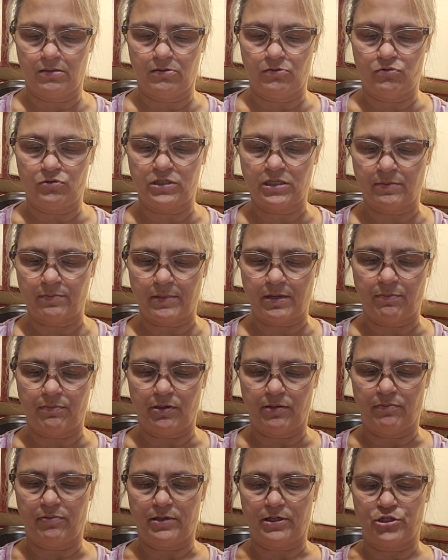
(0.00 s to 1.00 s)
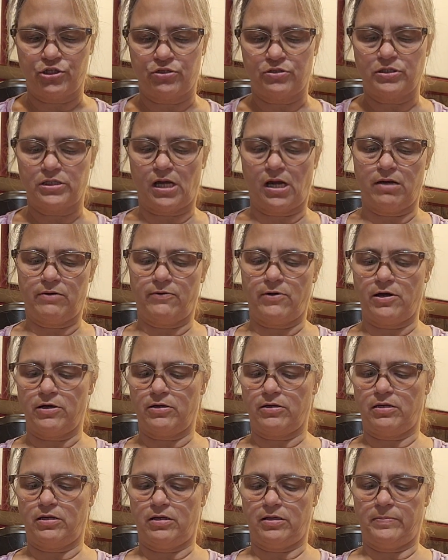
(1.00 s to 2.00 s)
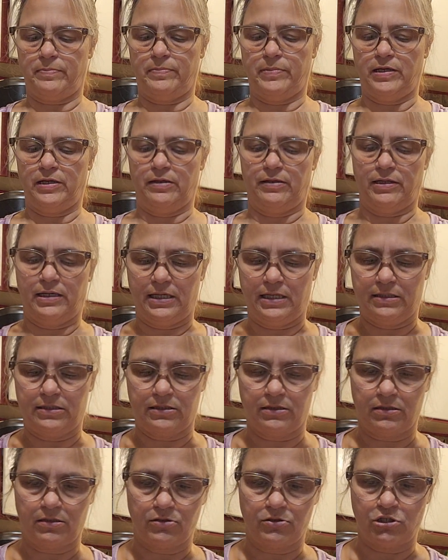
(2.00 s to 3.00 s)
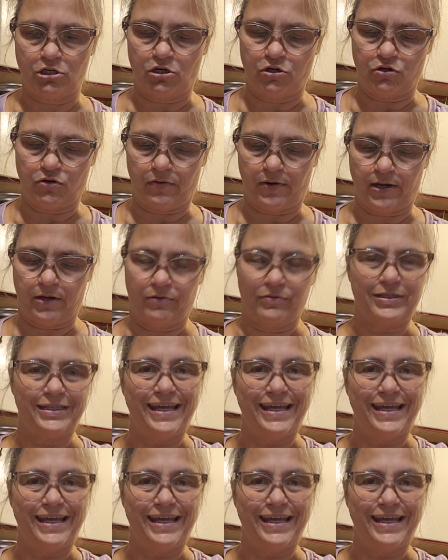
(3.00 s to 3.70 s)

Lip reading: who sent my blood pressure skyrocketing, but has turned around.